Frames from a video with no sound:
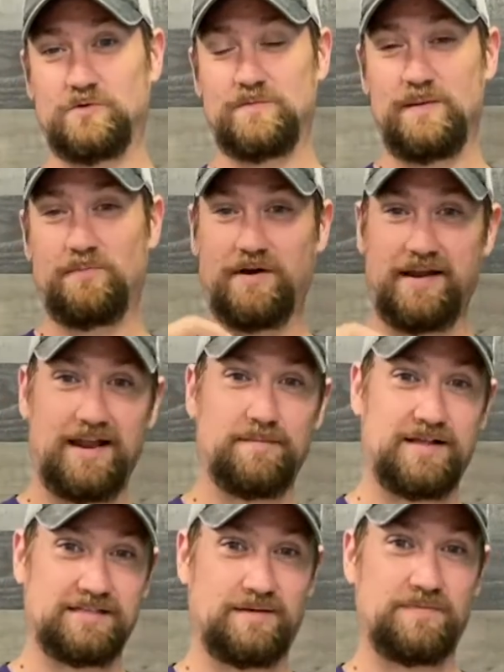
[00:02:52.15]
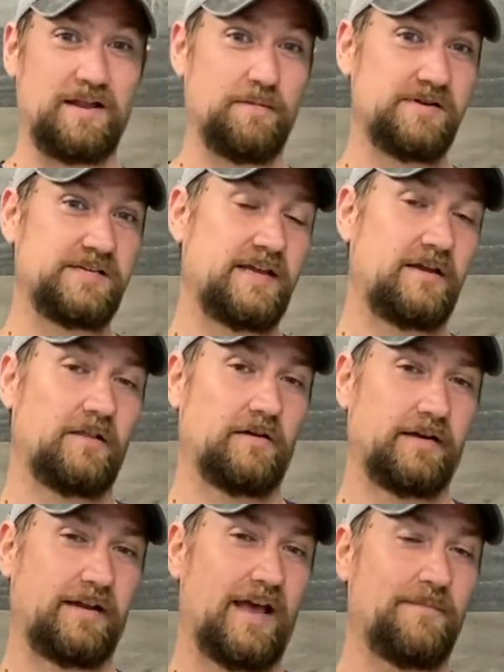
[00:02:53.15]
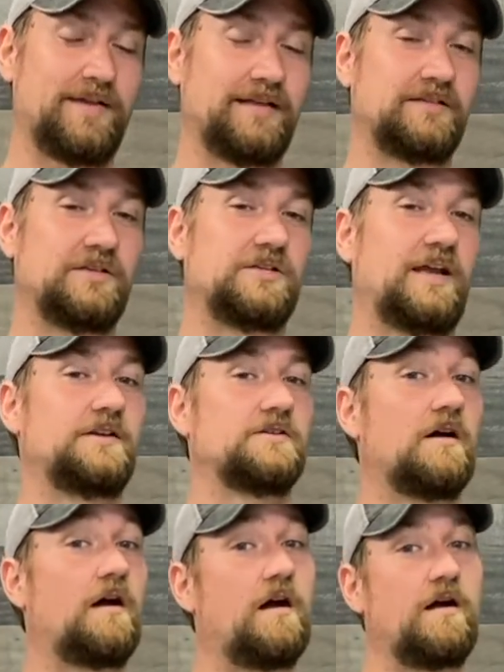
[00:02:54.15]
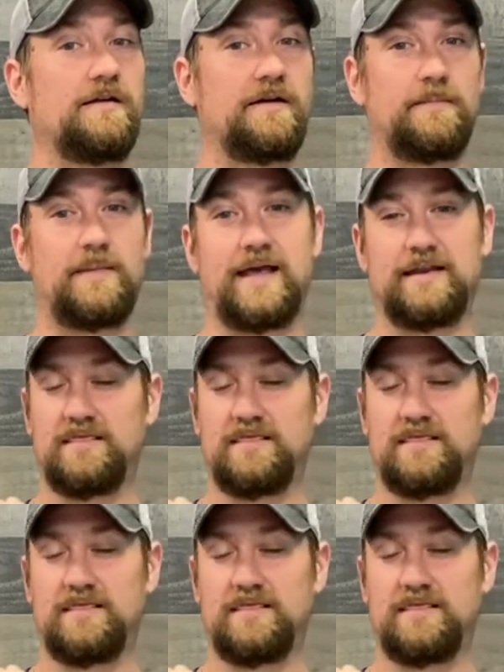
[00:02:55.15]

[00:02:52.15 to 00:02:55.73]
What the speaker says: We'll be praying about something in particular, and God begins to change our heart and our mind.